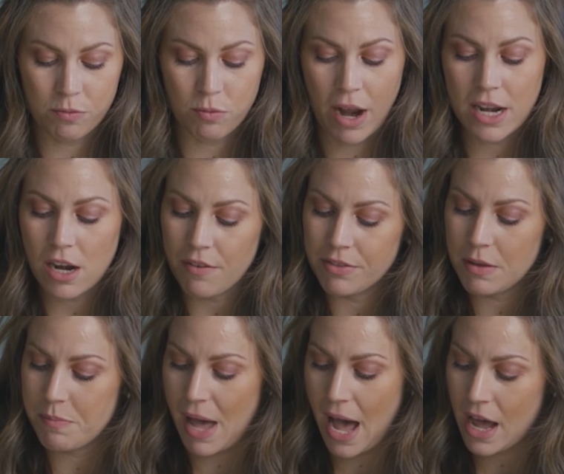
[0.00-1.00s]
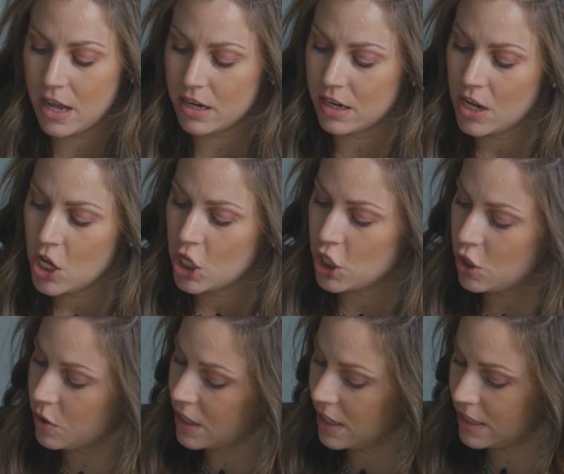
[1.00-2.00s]
Right off the bat, you
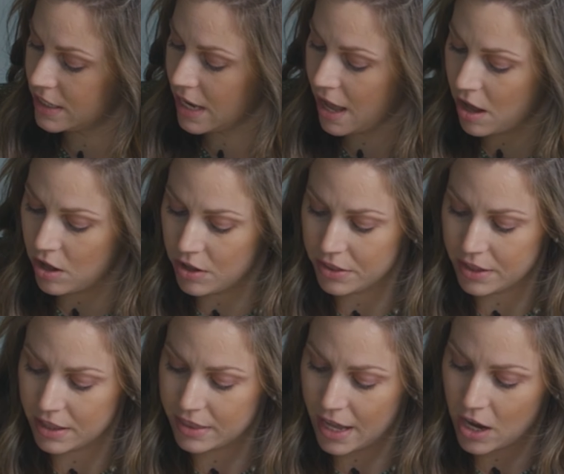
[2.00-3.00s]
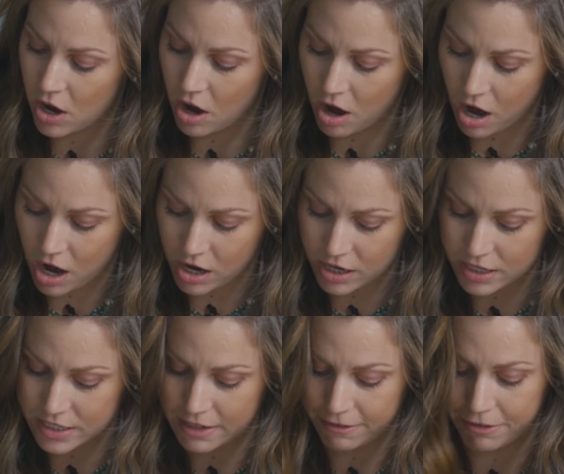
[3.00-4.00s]
can tell that they are
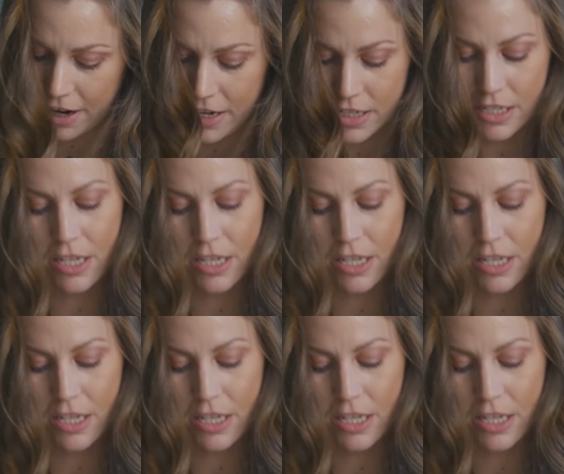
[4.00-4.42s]
different.